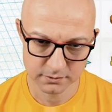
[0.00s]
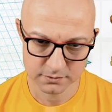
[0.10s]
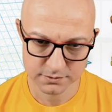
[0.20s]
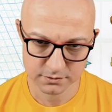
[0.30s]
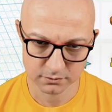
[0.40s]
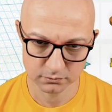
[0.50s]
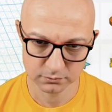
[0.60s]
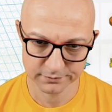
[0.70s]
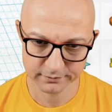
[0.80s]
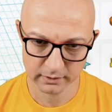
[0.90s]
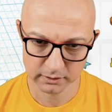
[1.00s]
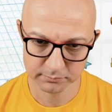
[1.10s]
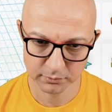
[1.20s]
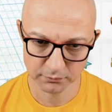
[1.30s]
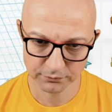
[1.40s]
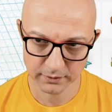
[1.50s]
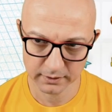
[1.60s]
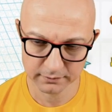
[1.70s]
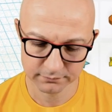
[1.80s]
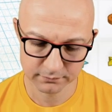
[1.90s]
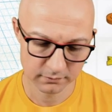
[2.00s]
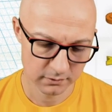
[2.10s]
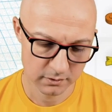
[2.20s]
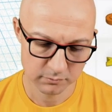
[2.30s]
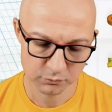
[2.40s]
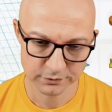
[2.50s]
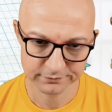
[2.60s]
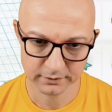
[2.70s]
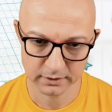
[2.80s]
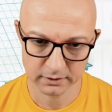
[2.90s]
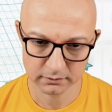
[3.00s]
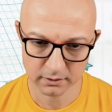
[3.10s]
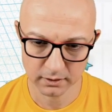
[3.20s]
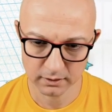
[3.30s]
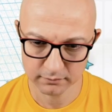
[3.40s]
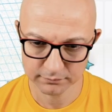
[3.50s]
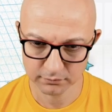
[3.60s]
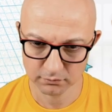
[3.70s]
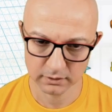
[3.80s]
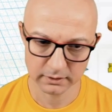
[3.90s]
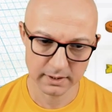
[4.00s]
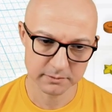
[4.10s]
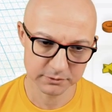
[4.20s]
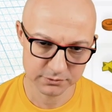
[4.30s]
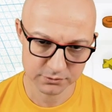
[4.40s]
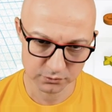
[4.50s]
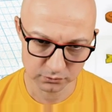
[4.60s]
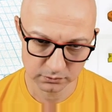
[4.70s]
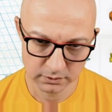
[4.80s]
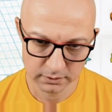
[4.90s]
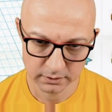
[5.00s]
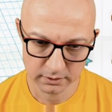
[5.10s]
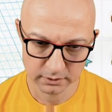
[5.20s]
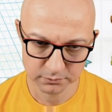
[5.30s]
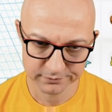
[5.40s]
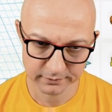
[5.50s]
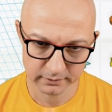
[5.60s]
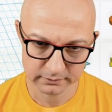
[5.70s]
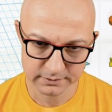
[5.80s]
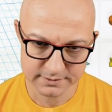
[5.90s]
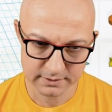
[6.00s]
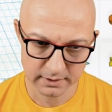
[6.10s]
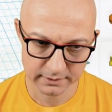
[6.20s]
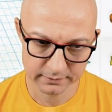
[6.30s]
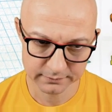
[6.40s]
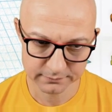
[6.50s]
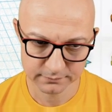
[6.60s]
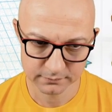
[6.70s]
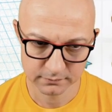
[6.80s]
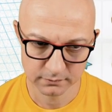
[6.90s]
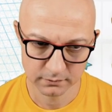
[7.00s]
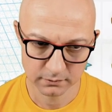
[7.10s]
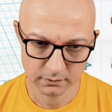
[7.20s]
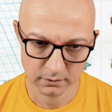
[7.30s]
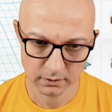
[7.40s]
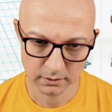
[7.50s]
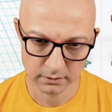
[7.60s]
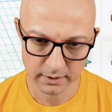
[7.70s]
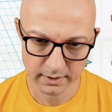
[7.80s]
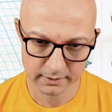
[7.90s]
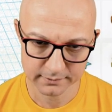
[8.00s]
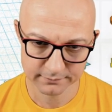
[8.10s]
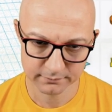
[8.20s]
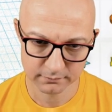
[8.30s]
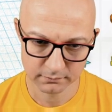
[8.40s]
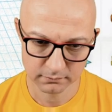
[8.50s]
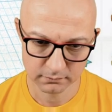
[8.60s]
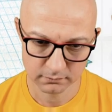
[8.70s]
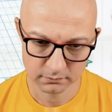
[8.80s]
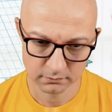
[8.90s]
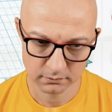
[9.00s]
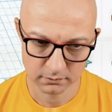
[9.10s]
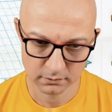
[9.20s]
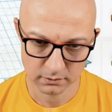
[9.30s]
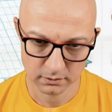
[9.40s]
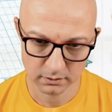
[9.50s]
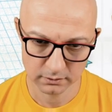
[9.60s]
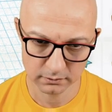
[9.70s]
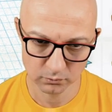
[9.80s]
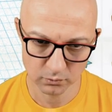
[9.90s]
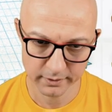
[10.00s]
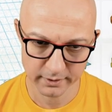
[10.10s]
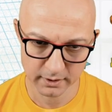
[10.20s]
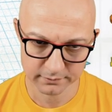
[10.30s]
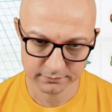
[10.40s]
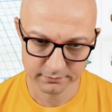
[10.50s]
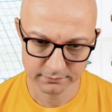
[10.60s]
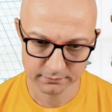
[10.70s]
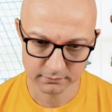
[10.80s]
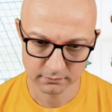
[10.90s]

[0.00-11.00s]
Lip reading: So select both things, press the L key for alignment tool, and we say let's align it in X and in Y axis,